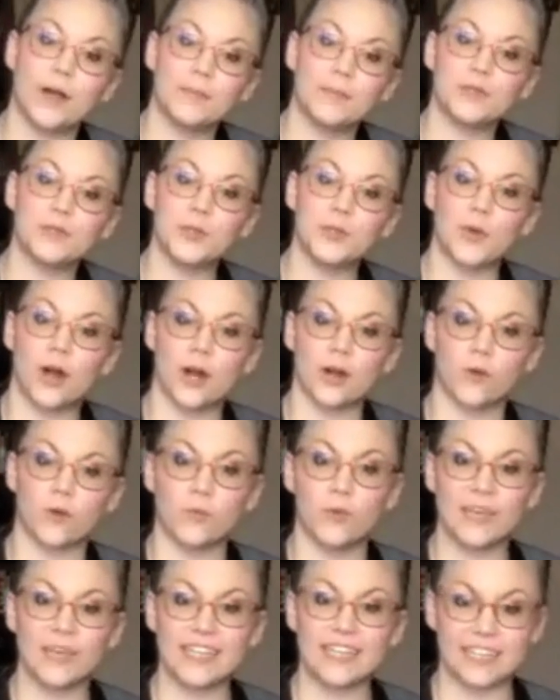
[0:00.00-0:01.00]
to our
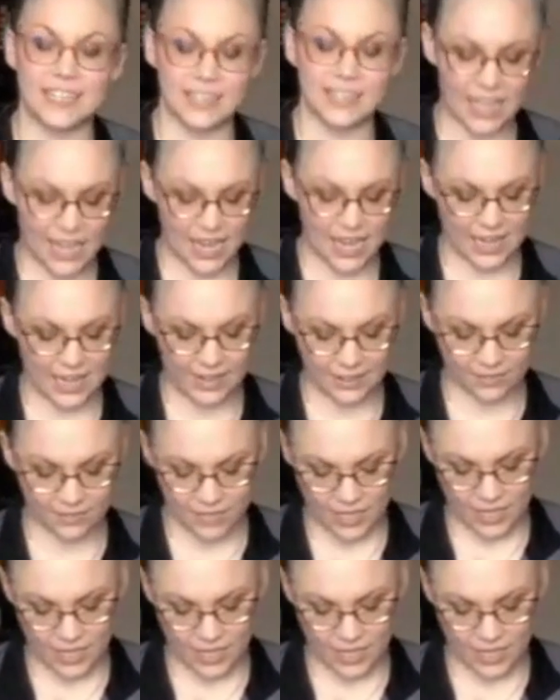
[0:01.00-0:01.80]
weekly live.